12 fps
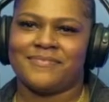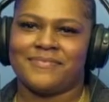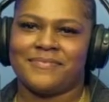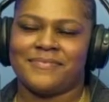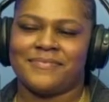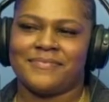
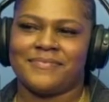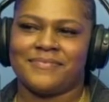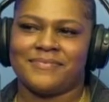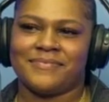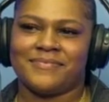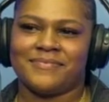
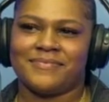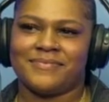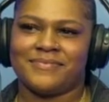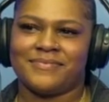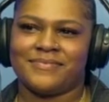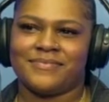
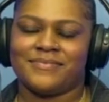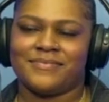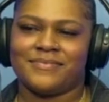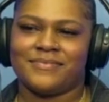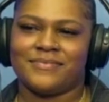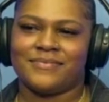
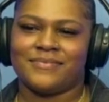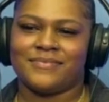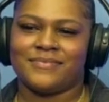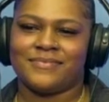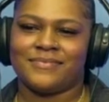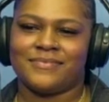
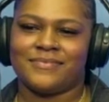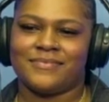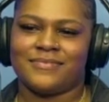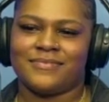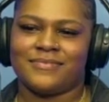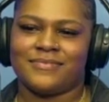
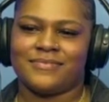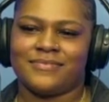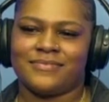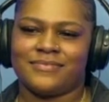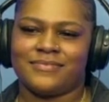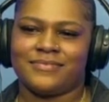
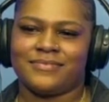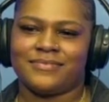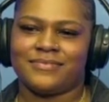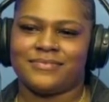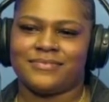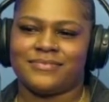
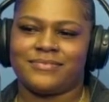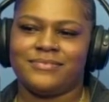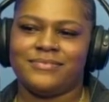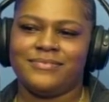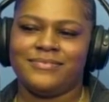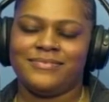
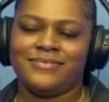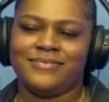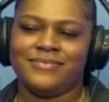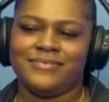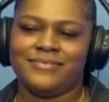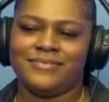
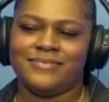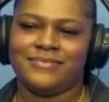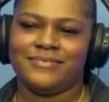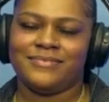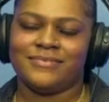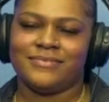
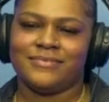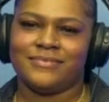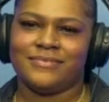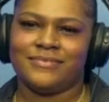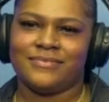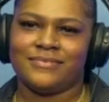
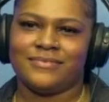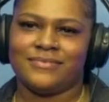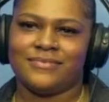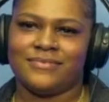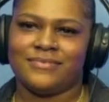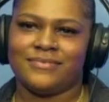
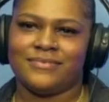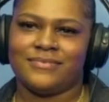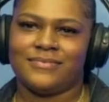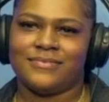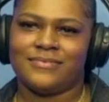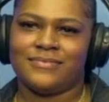
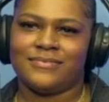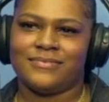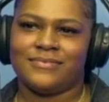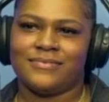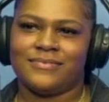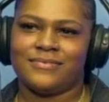
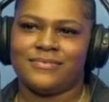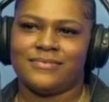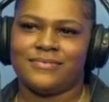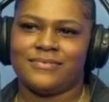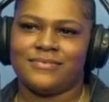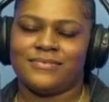This person isn't speaking.